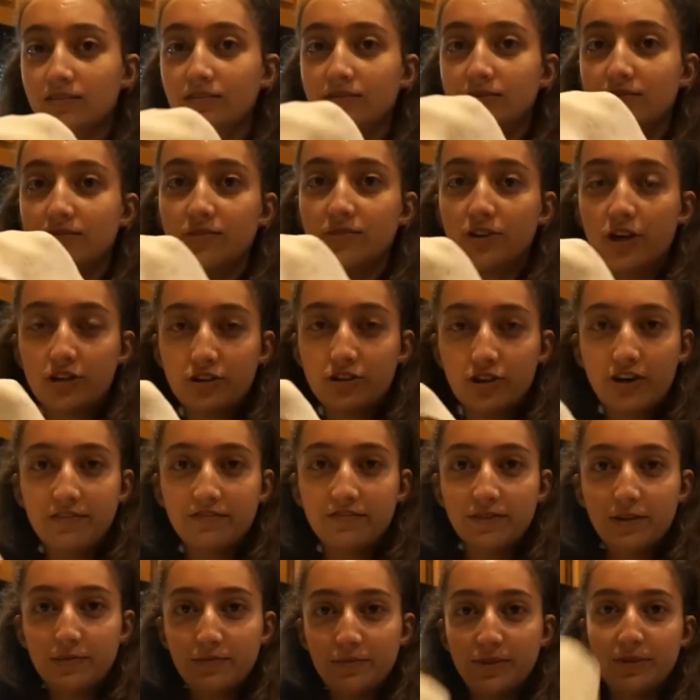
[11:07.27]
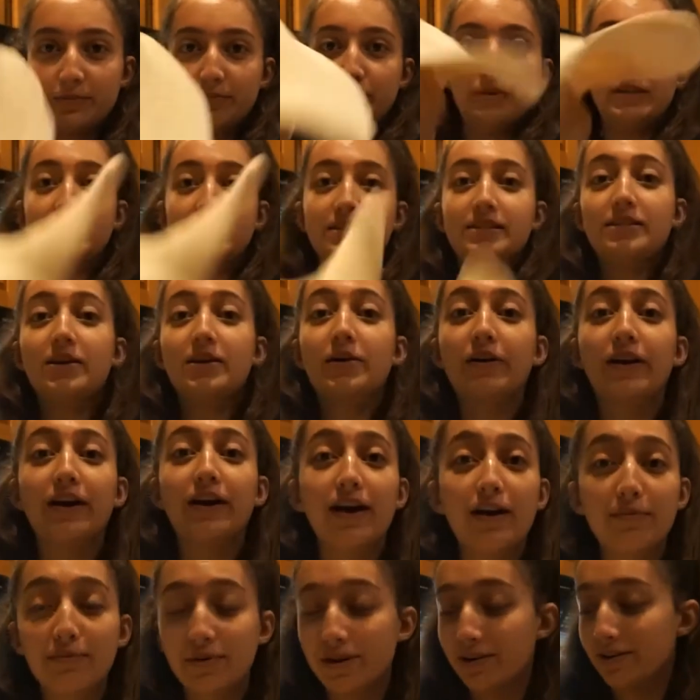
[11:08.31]
Should I try flip the pizza? Okay,
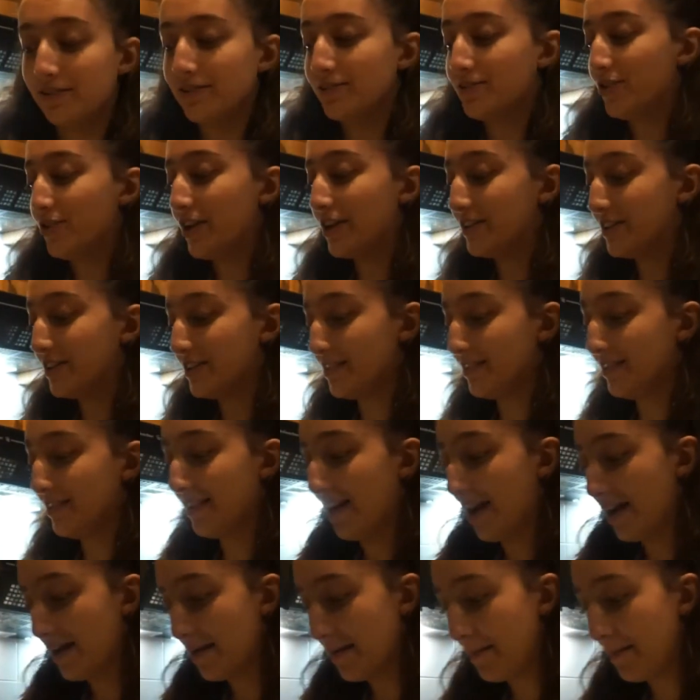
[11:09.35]
I'm not gonna try that.